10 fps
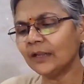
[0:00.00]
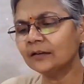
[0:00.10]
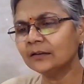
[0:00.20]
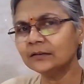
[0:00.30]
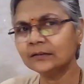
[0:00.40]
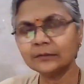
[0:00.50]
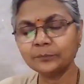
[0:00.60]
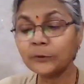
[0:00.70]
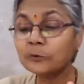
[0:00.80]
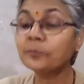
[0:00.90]

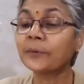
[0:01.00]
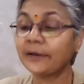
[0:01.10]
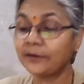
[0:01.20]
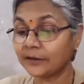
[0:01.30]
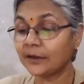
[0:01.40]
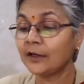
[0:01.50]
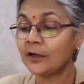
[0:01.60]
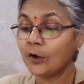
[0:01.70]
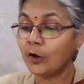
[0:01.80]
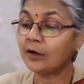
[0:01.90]
blueprint
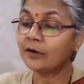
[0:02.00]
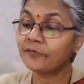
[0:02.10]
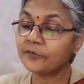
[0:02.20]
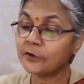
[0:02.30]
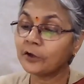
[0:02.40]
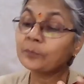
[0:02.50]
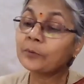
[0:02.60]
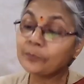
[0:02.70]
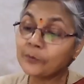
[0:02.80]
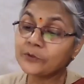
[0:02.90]
of your
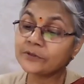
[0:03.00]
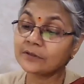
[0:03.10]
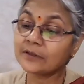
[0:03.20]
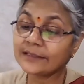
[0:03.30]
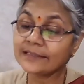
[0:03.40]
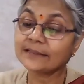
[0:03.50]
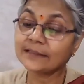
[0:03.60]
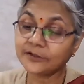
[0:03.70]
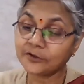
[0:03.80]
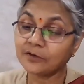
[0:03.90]
proposed
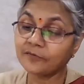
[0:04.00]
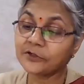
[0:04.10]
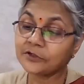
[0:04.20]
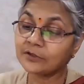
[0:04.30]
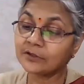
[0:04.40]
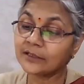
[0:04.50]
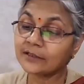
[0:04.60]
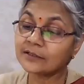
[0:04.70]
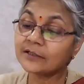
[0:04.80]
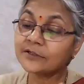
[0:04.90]
research on which the
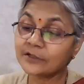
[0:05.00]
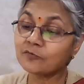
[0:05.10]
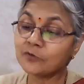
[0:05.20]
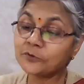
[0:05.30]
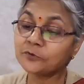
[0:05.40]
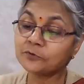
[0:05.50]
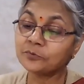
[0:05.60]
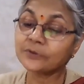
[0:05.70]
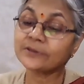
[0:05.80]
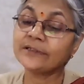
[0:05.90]
researcher want to
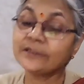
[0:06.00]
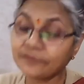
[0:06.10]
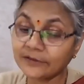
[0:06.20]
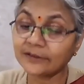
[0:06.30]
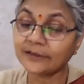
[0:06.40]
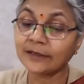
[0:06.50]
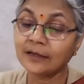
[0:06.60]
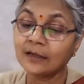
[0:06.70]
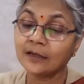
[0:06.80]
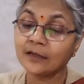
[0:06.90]
proceed further.
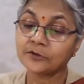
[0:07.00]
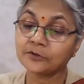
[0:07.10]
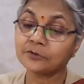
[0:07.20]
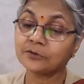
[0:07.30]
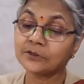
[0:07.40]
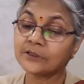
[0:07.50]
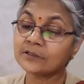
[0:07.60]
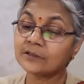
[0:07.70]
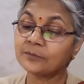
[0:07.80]
So this